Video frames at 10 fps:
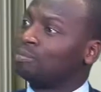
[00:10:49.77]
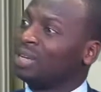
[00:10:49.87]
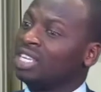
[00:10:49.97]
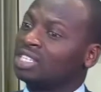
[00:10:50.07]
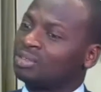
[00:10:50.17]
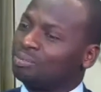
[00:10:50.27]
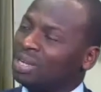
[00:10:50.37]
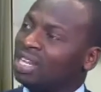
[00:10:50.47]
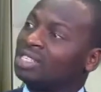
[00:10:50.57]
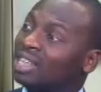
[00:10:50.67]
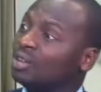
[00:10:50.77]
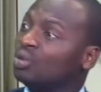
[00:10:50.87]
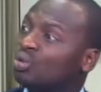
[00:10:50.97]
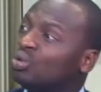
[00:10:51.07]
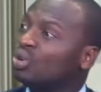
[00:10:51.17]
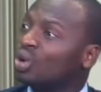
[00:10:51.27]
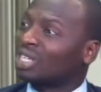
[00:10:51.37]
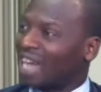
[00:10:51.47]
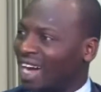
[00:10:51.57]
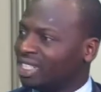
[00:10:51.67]
police, police that you could
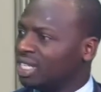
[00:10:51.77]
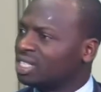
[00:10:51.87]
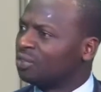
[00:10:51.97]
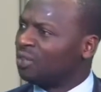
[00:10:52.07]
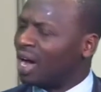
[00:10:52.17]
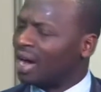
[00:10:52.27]
not identify.